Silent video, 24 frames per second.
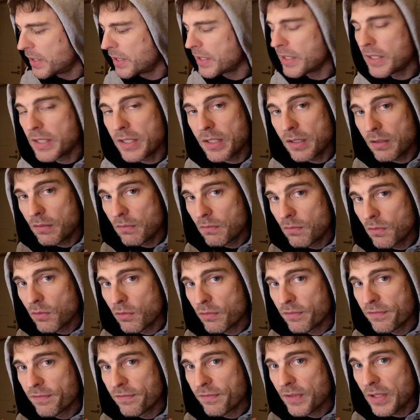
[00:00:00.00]
and
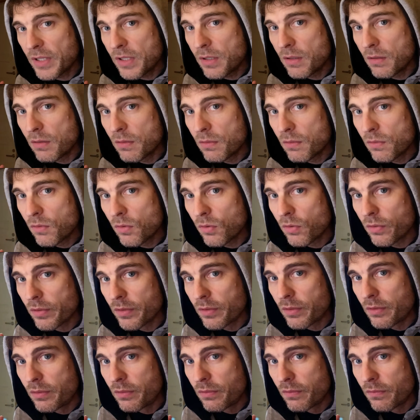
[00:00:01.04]

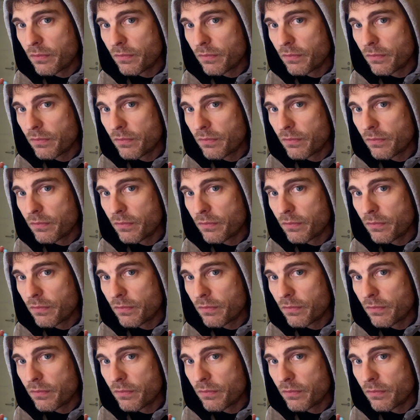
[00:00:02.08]
on,